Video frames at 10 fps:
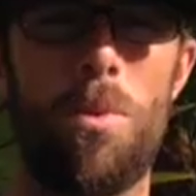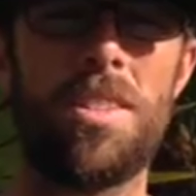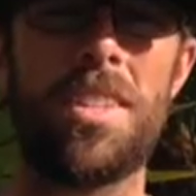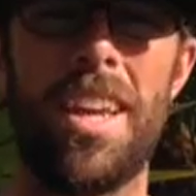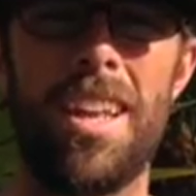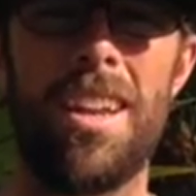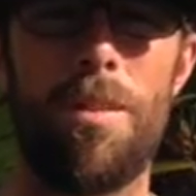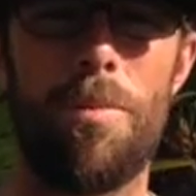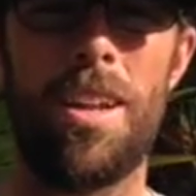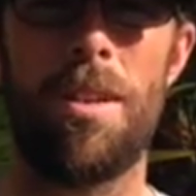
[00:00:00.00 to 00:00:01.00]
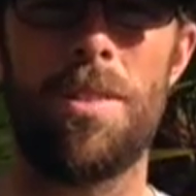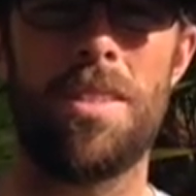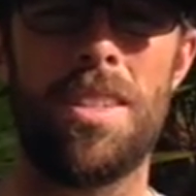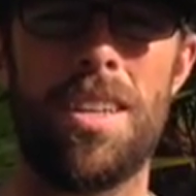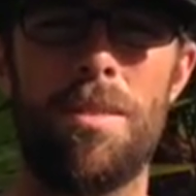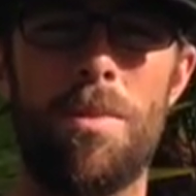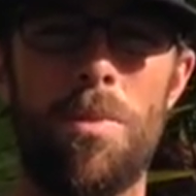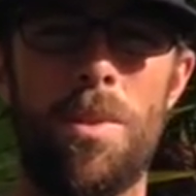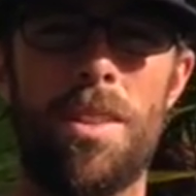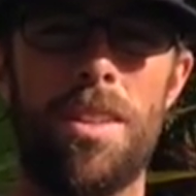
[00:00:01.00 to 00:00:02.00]
Once again, my name is Tim
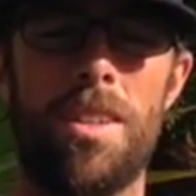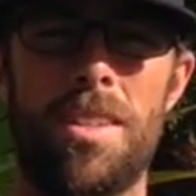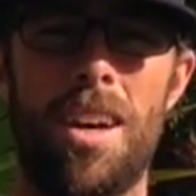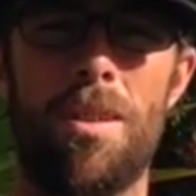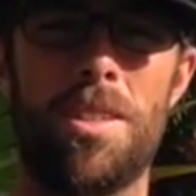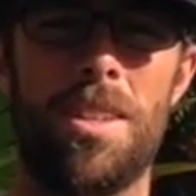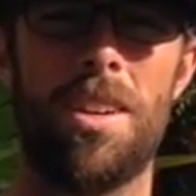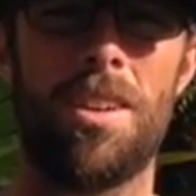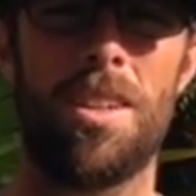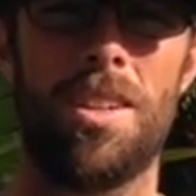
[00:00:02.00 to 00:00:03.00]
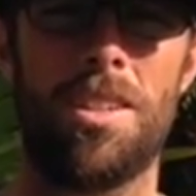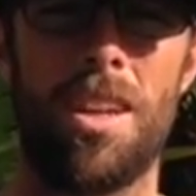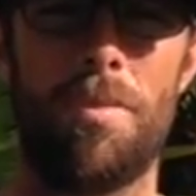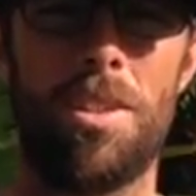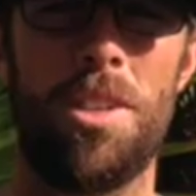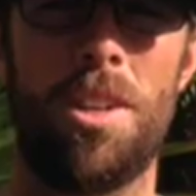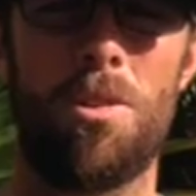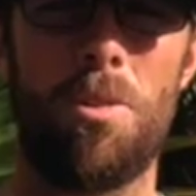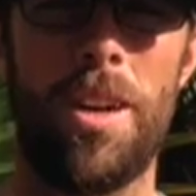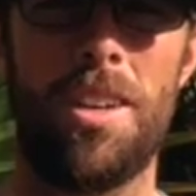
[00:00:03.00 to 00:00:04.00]
with Thomson Air Conditioning. I'm the
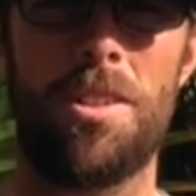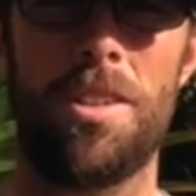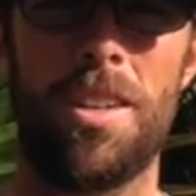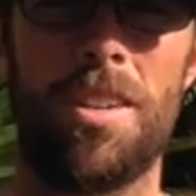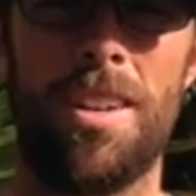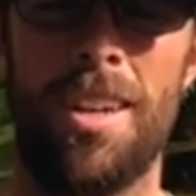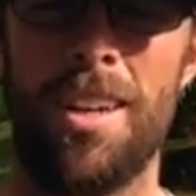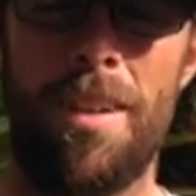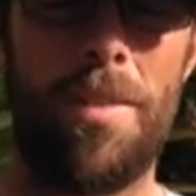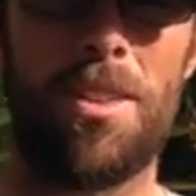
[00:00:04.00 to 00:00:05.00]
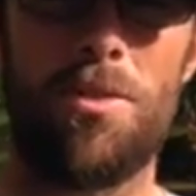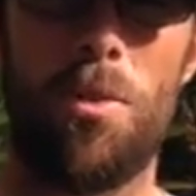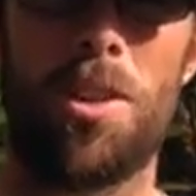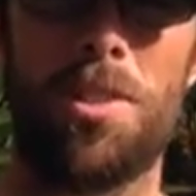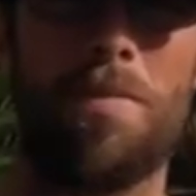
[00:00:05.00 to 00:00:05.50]
general manager here. Thanks for watching.